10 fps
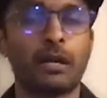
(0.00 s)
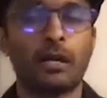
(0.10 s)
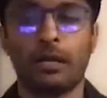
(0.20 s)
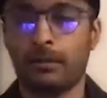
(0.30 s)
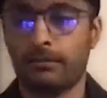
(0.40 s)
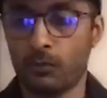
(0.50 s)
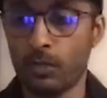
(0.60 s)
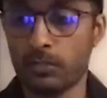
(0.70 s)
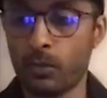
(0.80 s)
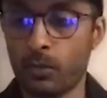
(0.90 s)
uh,
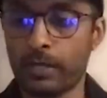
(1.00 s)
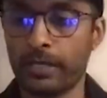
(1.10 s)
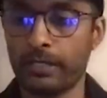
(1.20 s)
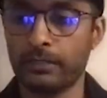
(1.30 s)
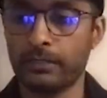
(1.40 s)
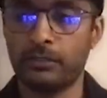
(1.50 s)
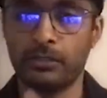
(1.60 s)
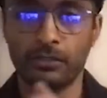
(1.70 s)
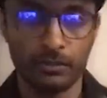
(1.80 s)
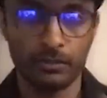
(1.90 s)
what's working
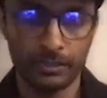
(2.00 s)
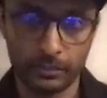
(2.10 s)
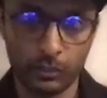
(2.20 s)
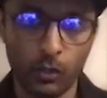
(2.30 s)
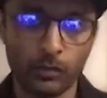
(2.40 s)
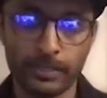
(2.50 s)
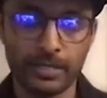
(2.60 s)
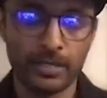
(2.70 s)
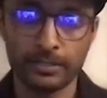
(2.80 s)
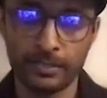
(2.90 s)
during the COVID
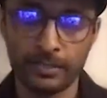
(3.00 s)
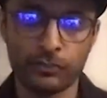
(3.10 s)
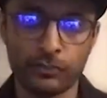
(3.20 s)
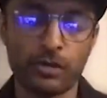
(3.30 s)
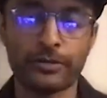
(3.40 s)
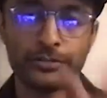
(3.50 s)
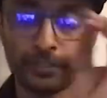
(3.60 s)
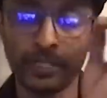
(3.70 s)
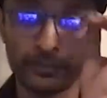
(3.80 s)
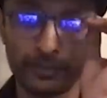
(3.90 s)
19
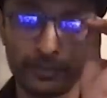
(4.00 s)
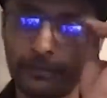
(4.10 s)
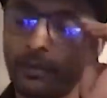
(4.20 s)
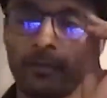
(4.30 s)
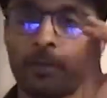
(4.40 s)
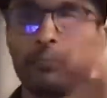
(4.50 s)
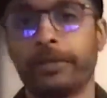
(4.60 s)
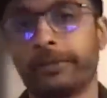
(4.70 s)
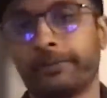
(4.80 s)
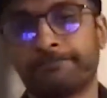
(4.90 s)
strategy that we've come up
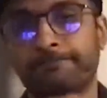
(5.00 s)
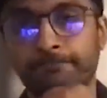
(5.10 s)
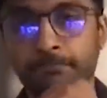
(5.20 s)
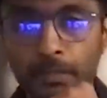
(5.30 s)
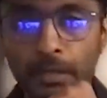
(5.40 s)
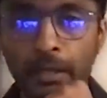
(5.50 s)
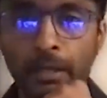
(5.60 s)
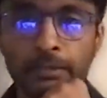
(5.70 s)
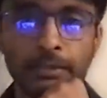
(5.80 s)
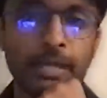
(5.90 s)
with,
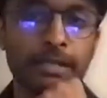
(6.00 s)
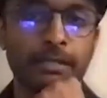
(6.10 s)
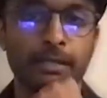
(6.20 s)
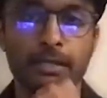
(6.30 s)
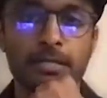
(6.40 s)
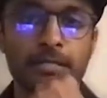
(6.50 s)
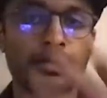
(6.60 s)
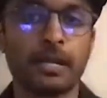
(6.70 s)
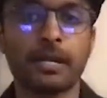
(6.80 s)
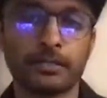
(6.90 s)
like
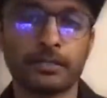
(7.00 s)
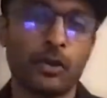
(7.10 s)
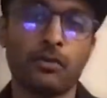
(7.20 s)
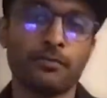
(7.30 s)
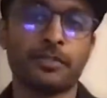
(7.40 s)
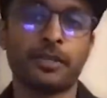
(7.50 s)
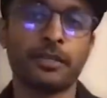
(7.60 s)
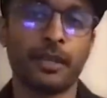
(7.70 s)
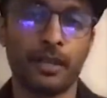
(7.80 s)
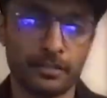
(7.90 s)
stay at home
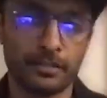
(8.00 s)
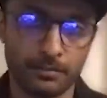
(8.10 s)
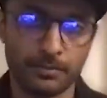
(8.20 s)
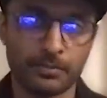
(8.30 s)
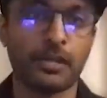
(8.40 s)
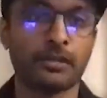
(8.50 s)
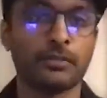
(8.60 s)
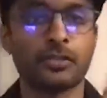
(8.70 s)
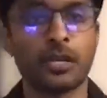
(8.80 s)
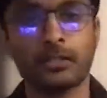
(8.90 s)
skincare tips,
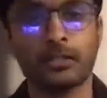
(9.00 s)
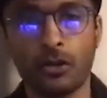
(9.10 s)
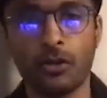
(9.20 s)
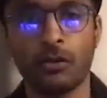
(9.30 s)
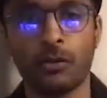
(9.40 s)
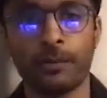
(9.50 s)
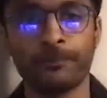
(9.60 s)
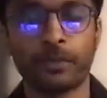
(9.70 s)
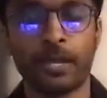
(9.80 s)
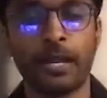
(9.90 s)
stay at home
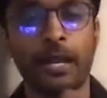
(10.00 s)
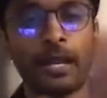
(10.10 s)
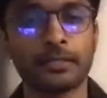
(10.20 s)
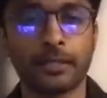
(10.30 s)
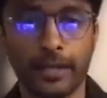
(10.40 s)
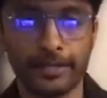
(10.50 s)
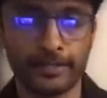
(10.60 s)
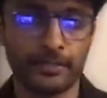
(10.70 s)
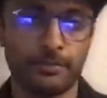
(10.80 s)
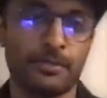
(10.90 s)
healthcare
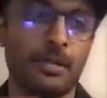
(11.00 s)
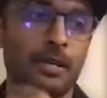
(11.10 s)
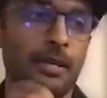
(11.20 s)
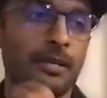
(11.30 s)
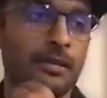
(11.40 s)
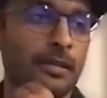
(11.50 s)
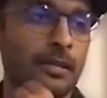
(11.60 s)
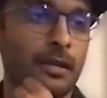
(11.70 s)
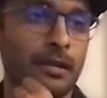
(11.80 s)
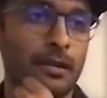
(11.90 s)
tips,
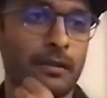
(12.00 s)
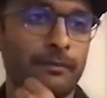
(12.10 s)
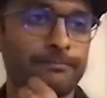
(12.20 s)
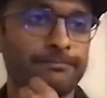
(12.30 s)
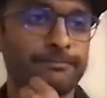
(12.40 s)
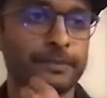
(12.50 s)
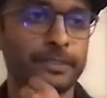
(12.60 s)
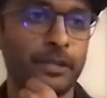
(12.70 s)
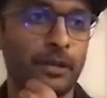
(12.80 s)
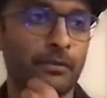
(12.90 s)
uh,
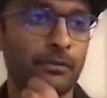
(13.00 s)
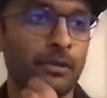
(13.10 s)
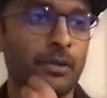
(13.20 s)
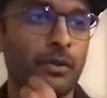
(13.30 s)
you know,